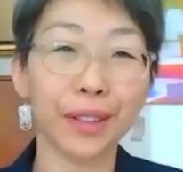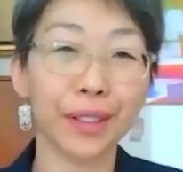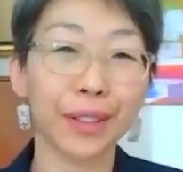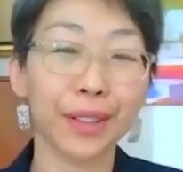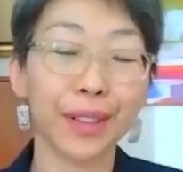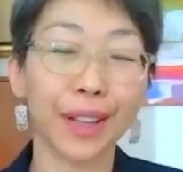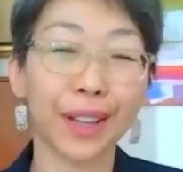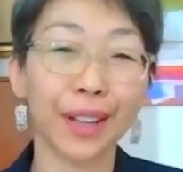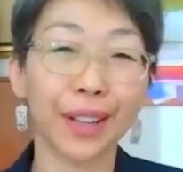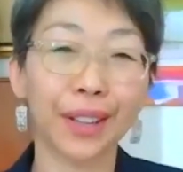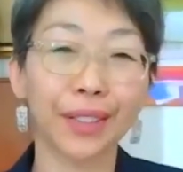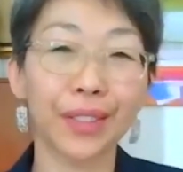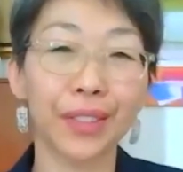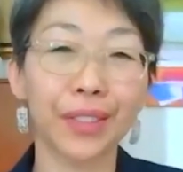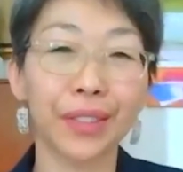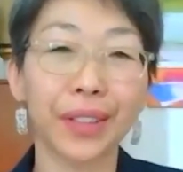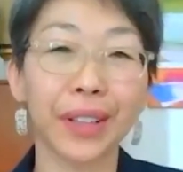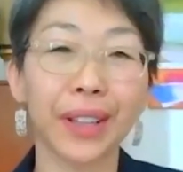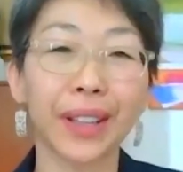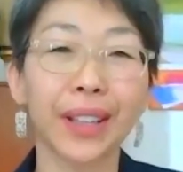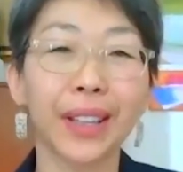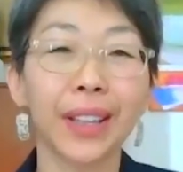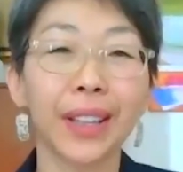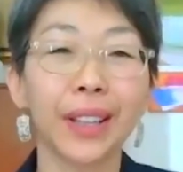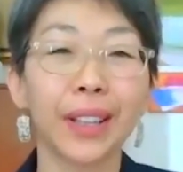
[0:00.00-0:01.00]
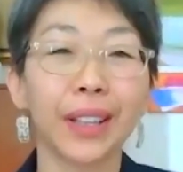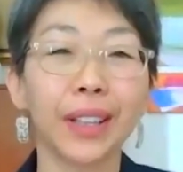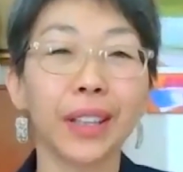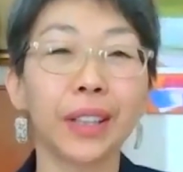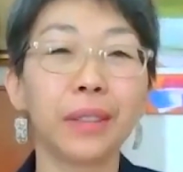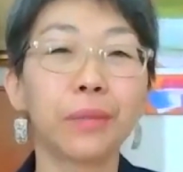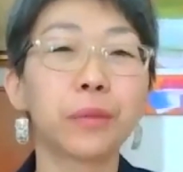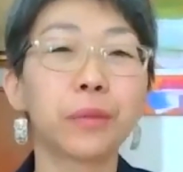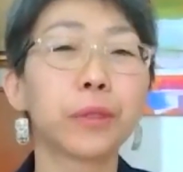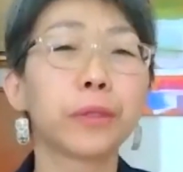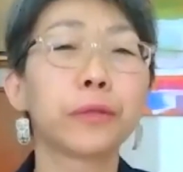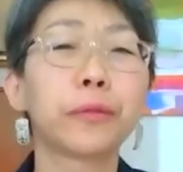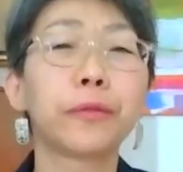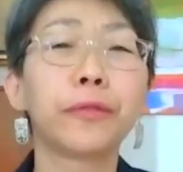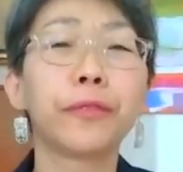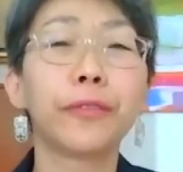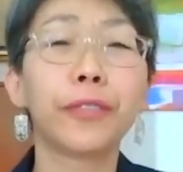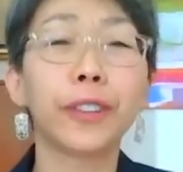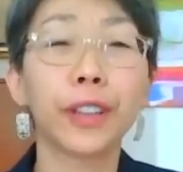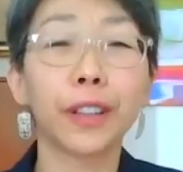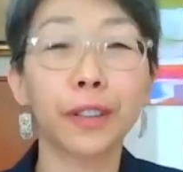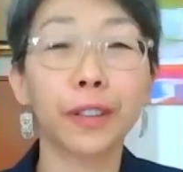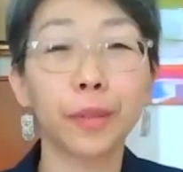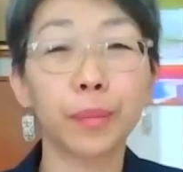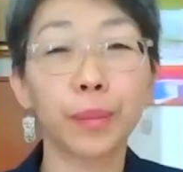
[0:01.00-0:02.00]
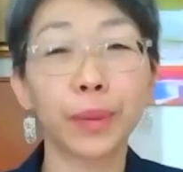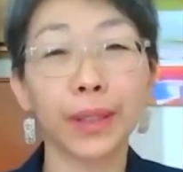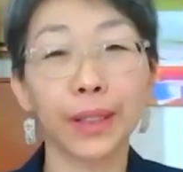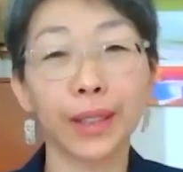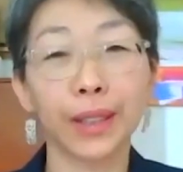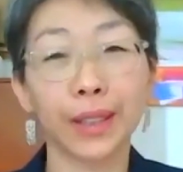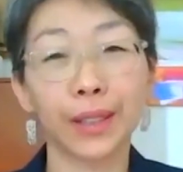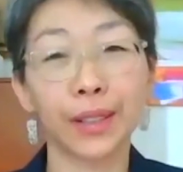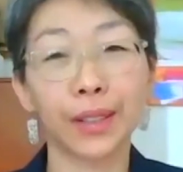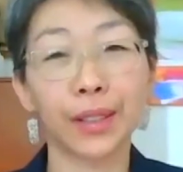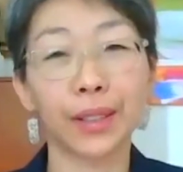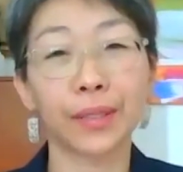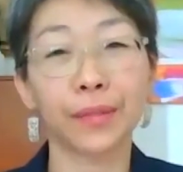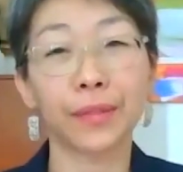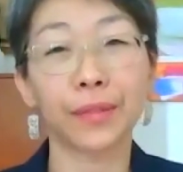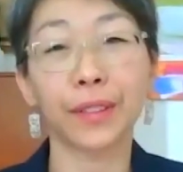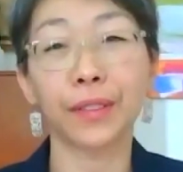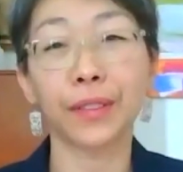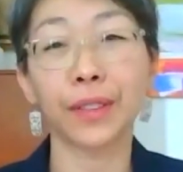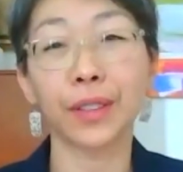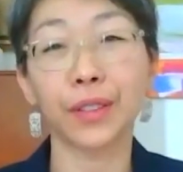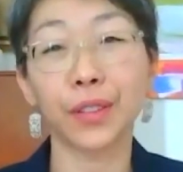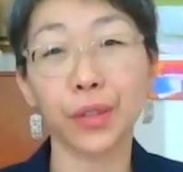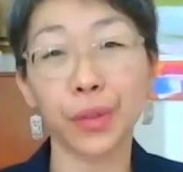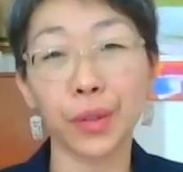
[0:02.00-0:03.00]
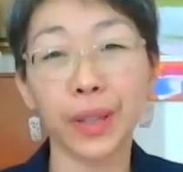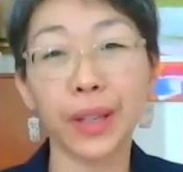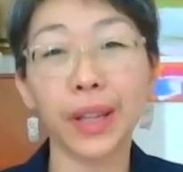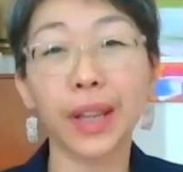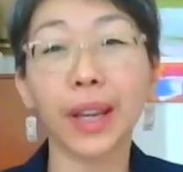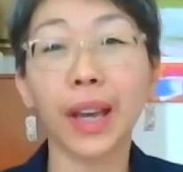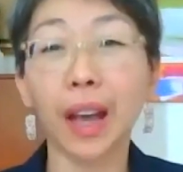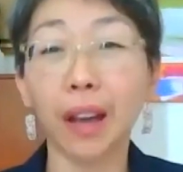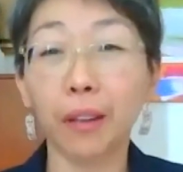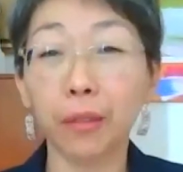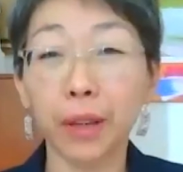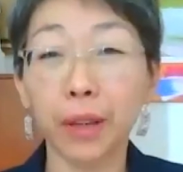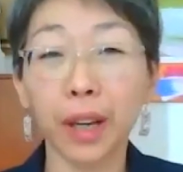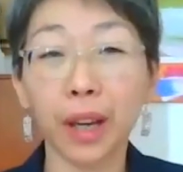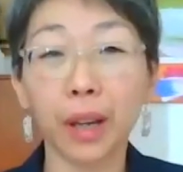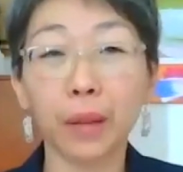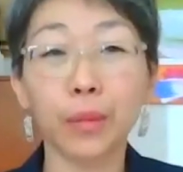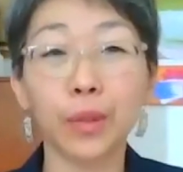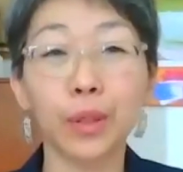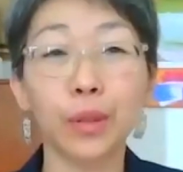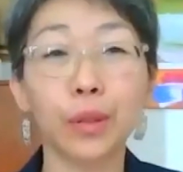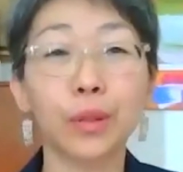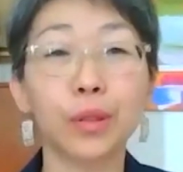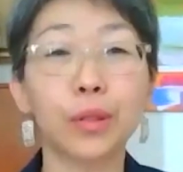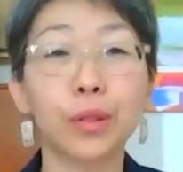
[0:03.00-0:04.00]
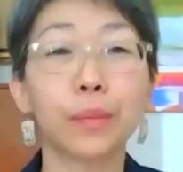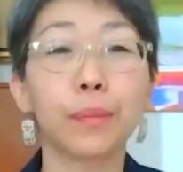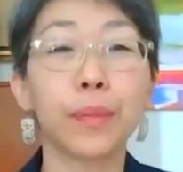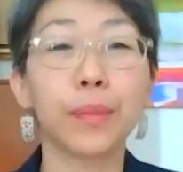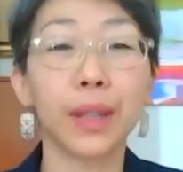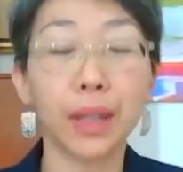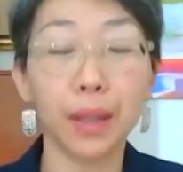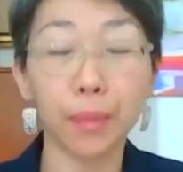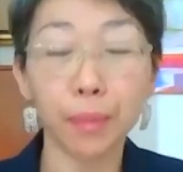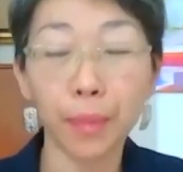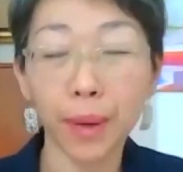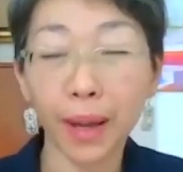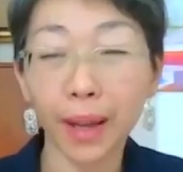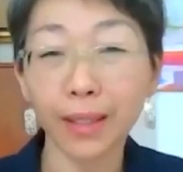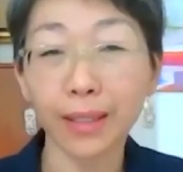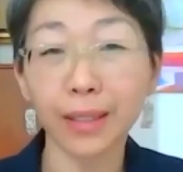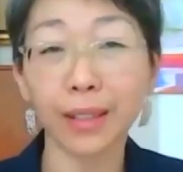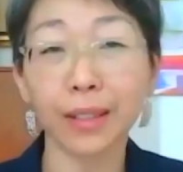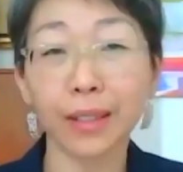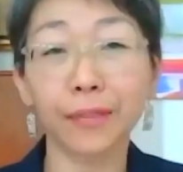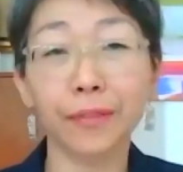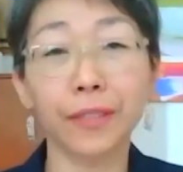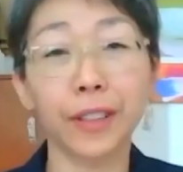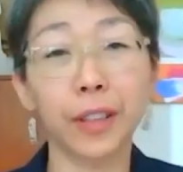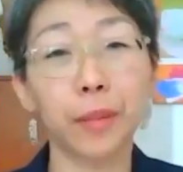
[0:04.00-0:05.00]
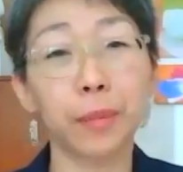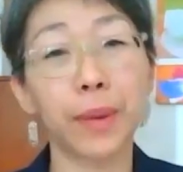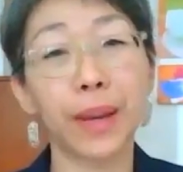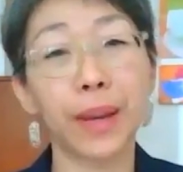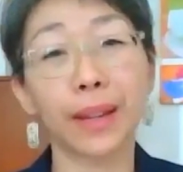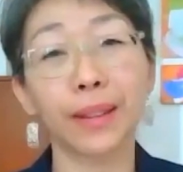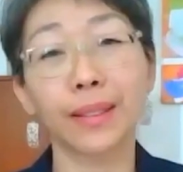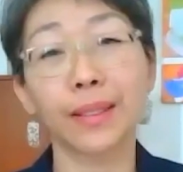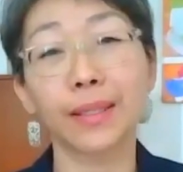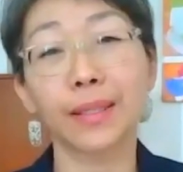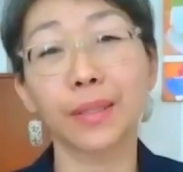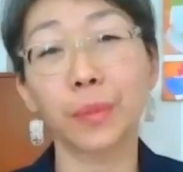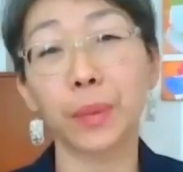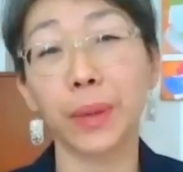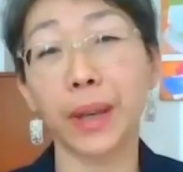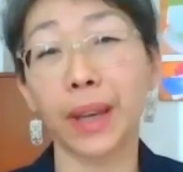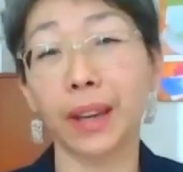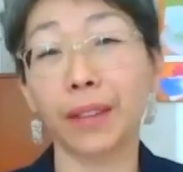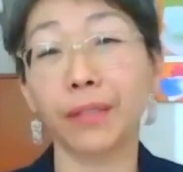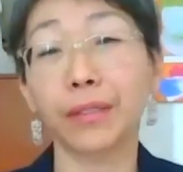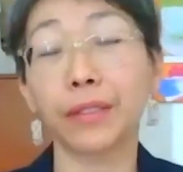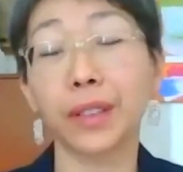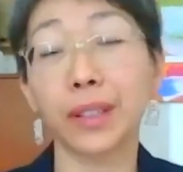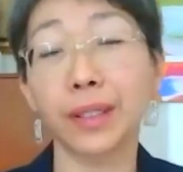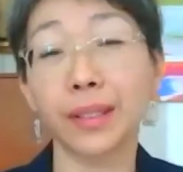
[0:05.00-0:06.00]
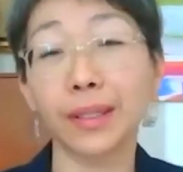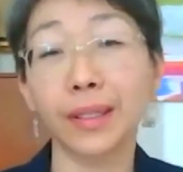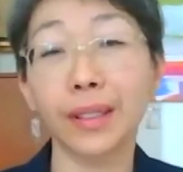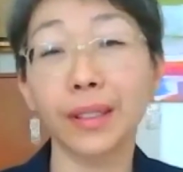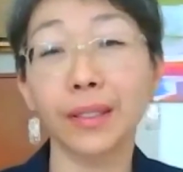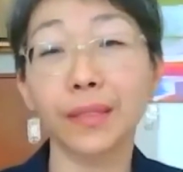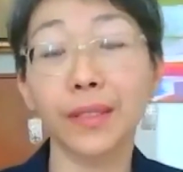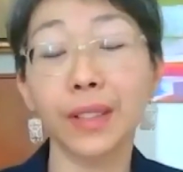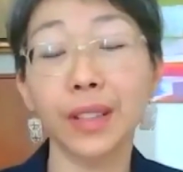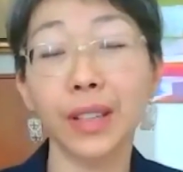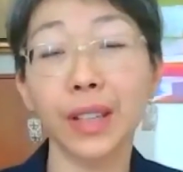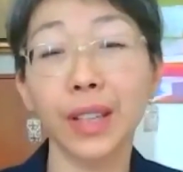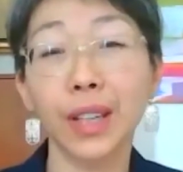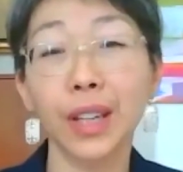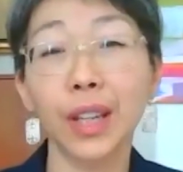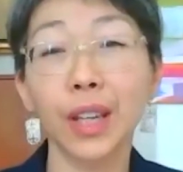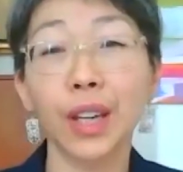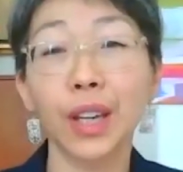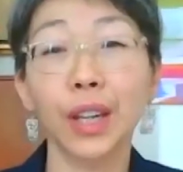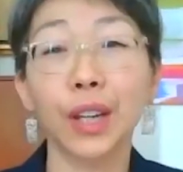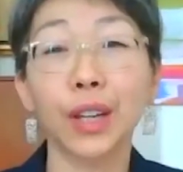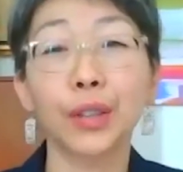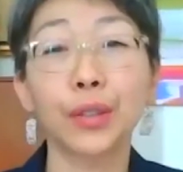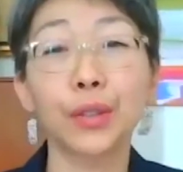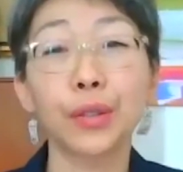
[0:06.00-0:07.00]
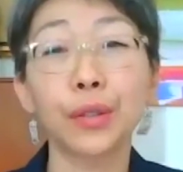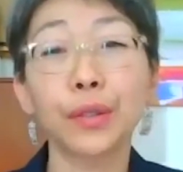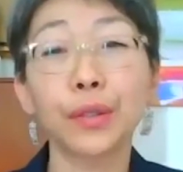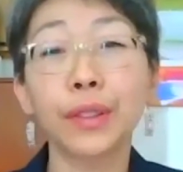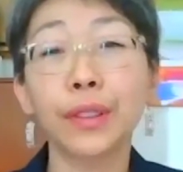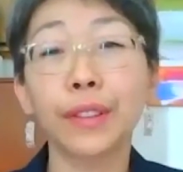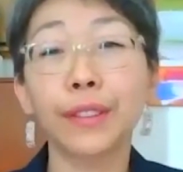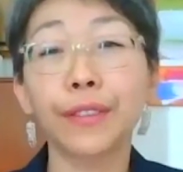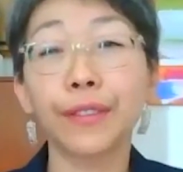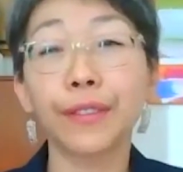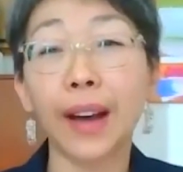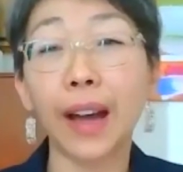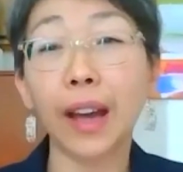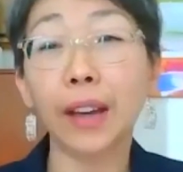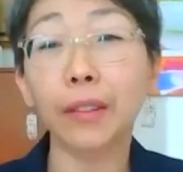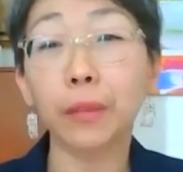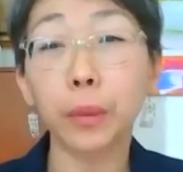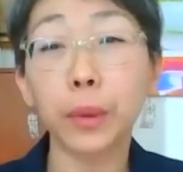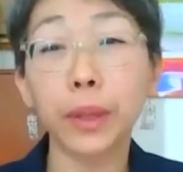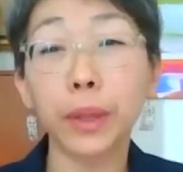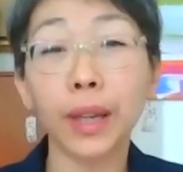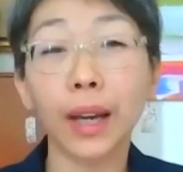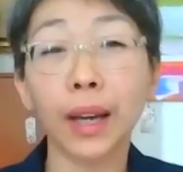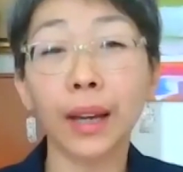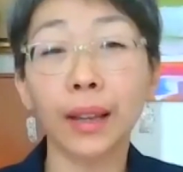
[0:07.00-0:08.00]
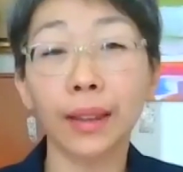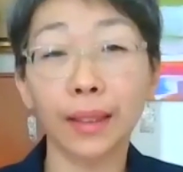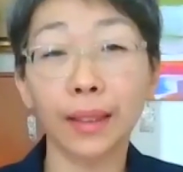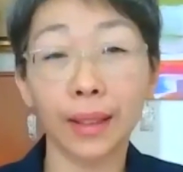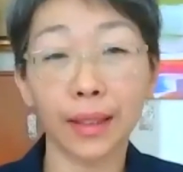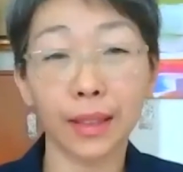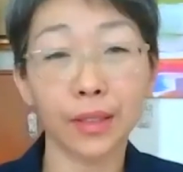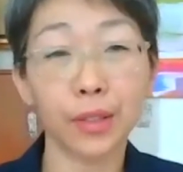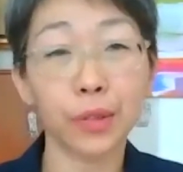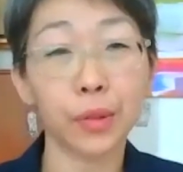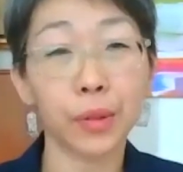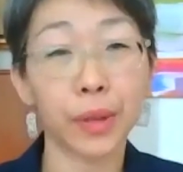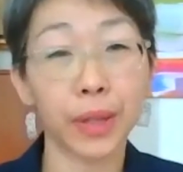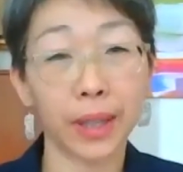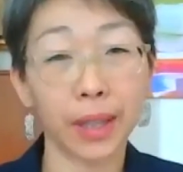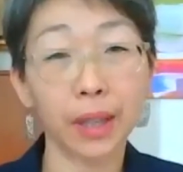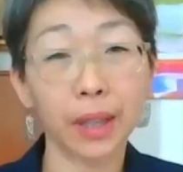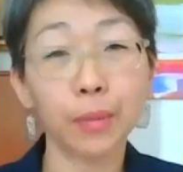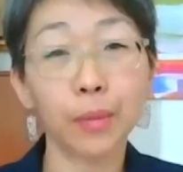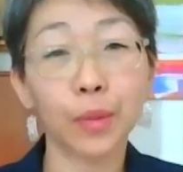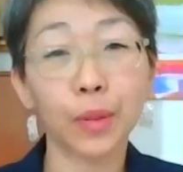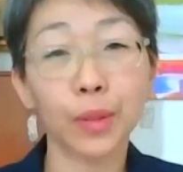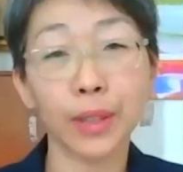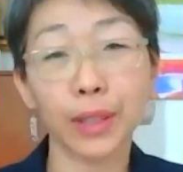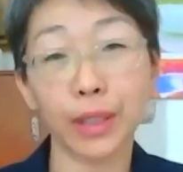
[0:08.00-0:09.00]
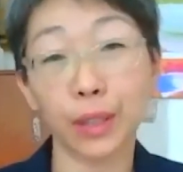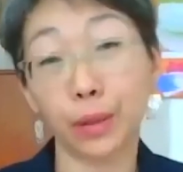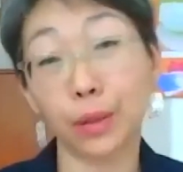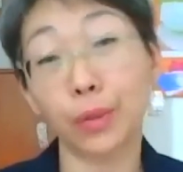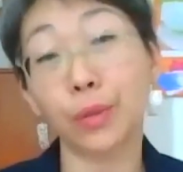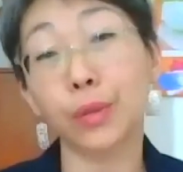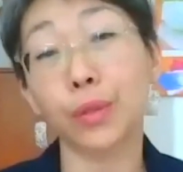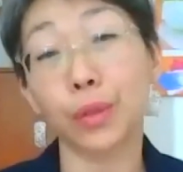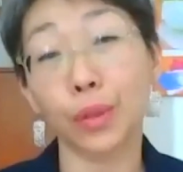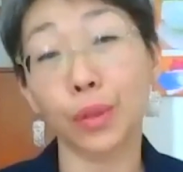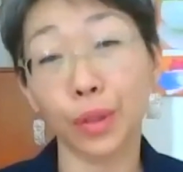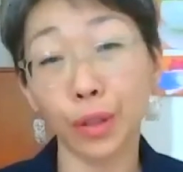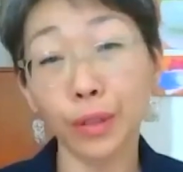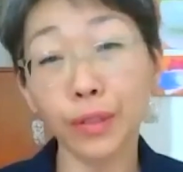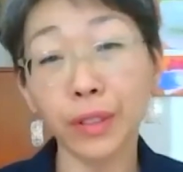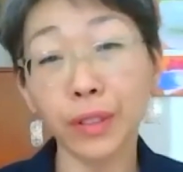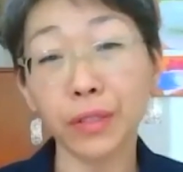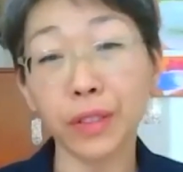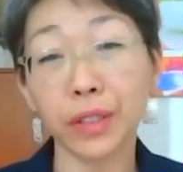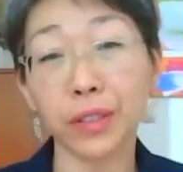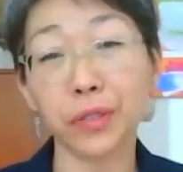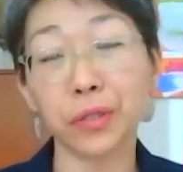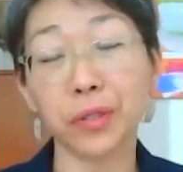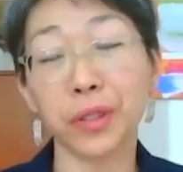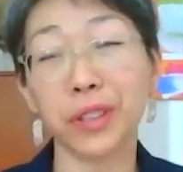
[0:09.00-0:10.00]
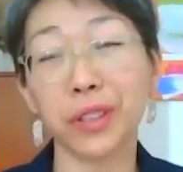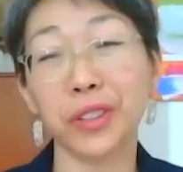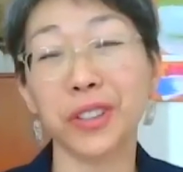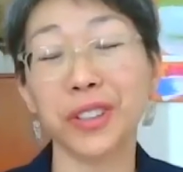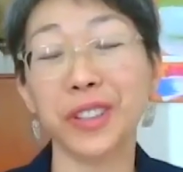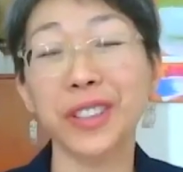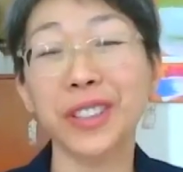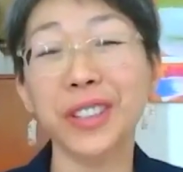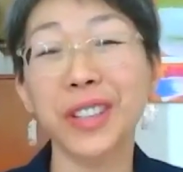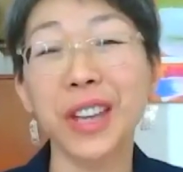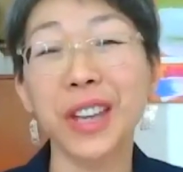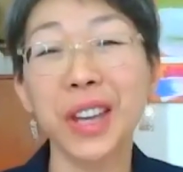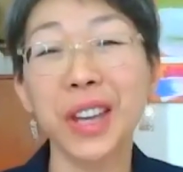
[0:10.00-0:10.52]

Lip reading: the country, and we're very pleased with the training outcome due to many positive feedbacks we have received. During the 5-week online training, mostly due to COVID restrictions,